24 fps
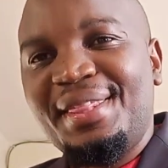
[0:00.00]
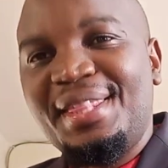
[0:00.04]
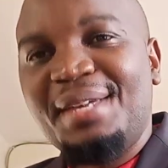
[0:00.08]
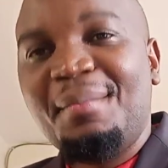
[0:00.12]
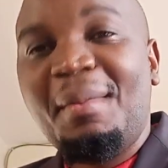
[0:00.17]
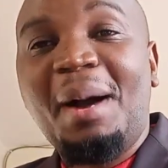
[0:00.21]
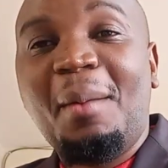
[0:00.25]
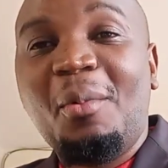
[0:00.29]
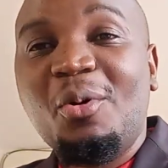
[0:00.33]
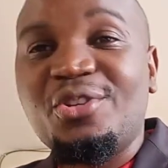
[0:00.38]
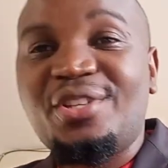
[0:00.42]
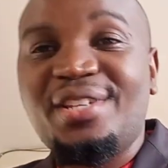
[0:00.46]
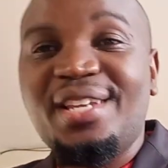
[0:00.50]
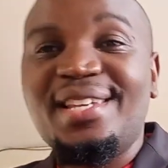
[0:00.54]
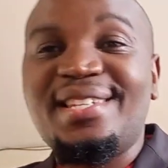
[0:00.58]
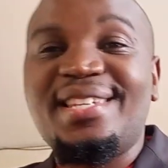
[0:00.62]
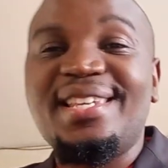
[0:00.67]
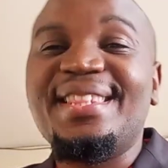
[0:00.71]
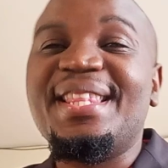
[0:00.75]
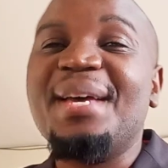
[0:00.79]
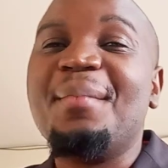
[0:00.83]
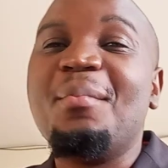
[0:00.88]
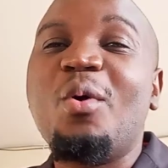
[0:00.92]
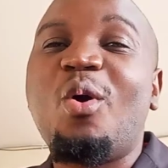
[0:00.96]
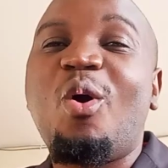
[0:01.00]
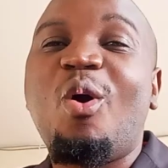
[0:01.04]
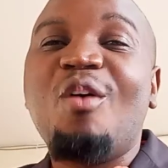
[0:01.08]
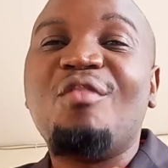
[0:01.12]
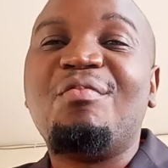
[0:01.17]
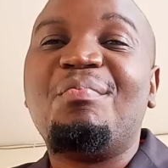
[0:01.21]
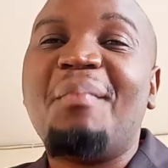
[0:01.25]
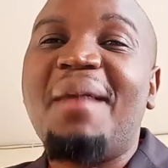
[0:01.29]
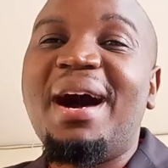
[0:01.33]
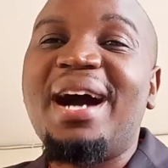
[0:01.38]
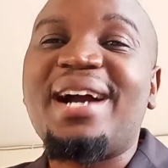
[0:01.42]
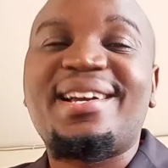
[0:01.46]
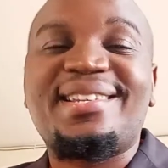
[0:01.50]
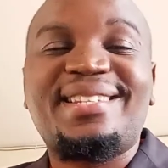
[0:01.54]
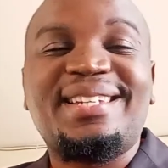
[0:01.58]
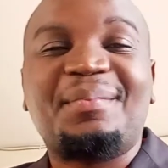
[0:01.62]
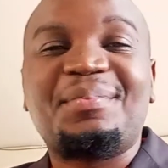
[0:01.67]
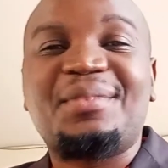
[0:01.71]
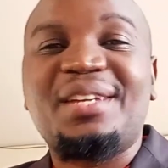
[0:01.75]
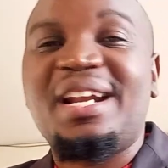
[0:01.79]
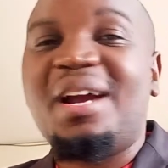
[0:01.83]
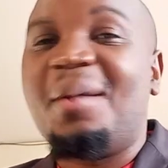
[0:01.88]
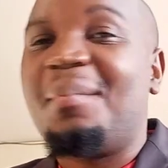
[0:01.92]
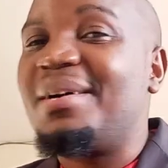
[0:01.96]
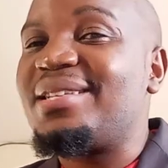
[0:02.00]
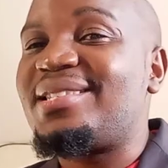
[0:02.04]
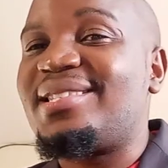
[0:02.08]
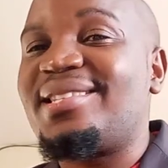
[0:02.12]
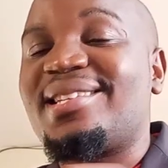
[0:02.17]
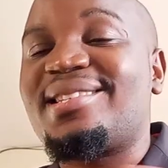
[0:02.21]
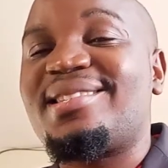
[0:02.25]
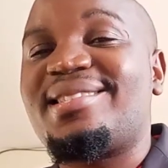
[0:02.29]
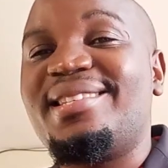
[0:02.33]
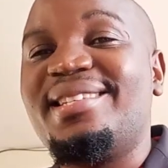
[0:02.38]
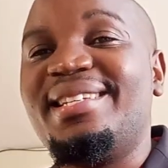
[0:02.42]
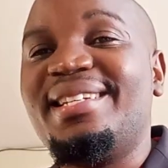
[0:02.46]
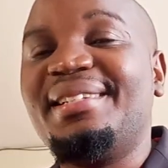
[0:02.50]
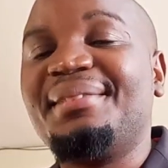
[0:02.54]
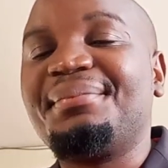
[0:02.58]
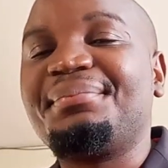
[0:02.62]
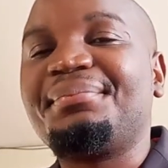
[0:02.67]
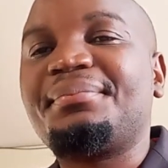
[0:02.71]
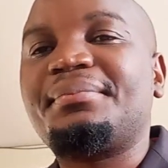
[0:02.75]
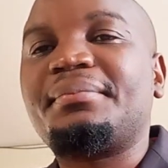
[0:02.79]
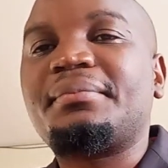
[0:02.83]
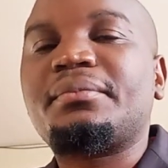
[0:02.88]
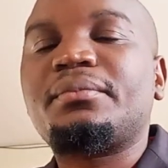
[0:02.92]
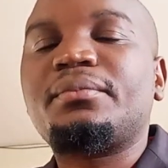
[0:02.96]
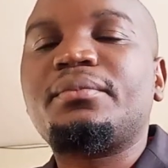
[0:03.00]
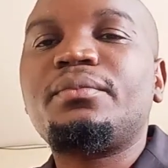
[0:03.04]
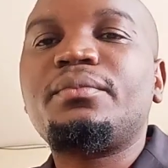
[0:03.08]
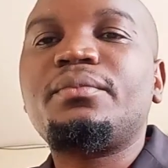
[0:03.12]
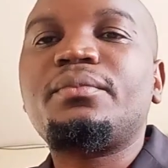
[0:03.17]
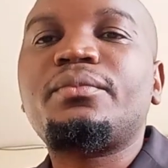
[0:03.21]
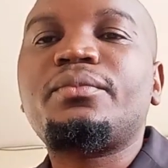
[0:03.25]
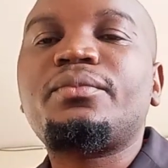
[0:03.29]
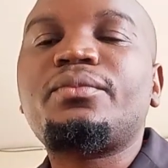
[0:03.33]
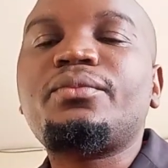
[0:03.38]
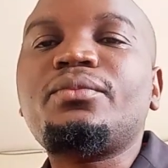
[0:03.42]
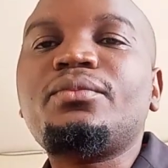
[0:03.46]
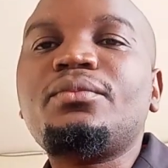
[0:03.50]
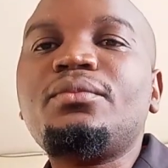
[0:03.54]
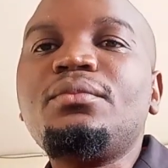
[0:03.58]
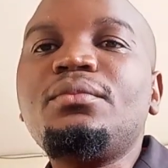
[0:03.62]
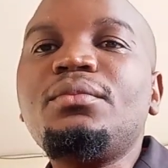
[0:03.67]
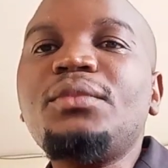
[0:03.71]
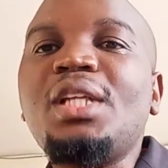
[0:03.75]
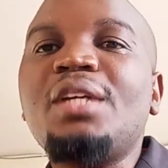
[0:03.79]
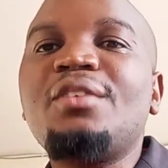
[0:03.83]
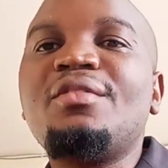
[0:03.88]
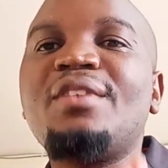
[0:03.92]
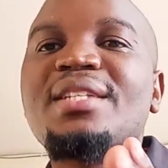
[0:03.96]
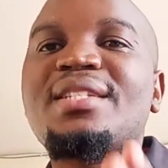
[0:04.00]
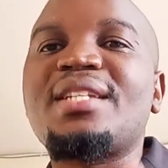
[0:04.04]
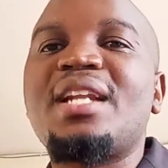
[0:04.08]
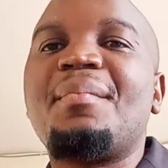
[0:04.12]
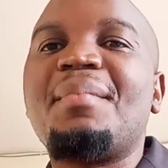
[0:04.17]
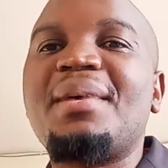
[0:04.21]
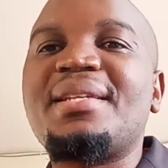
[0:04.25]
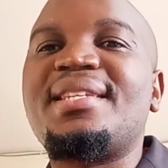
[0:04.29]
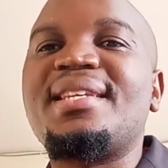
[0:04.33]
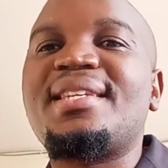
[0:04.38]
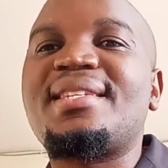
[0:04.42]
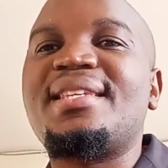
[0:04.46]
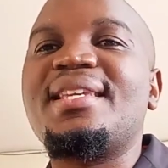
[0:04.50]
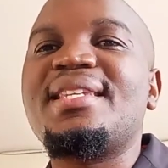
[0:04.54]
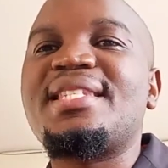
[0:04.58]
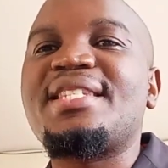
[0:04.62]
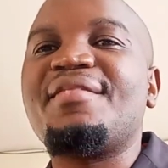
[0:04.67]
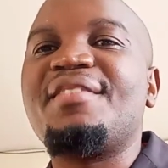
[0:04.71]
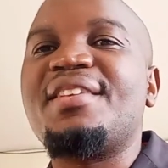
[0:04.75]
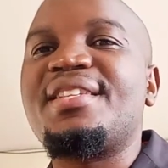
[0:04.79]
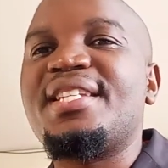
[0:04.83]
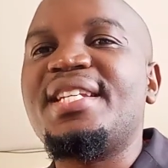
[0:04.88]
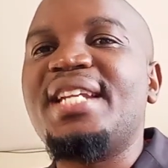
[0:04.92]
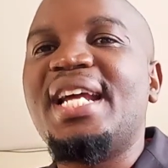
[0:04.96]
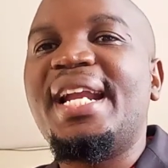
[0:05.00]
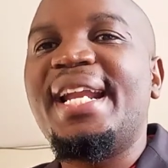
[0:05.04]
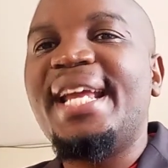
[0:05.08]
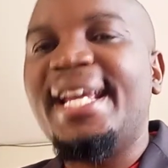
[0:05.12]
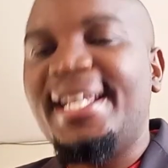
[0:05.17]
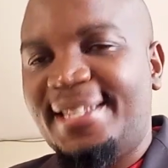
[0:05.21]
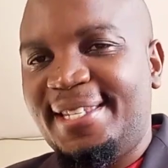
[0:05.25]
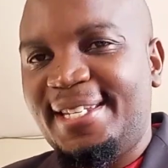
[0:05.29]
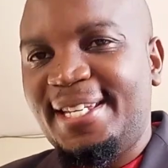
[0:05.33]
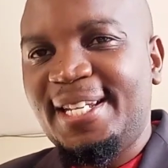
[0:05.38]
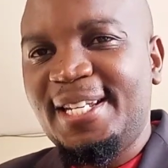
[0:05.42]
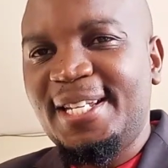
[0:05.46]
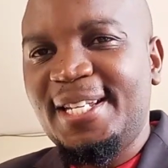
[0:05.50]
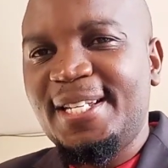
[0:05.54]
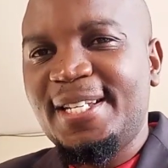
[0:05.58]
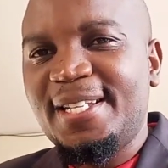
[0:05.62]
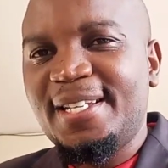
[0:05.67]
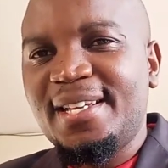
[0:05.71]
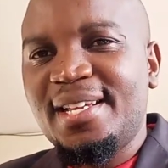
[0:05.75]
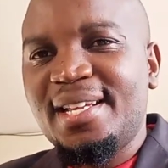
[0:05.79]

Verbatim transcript: The Bible says in the book of Mark, chapter number 16, verse number 16, 17, and 18.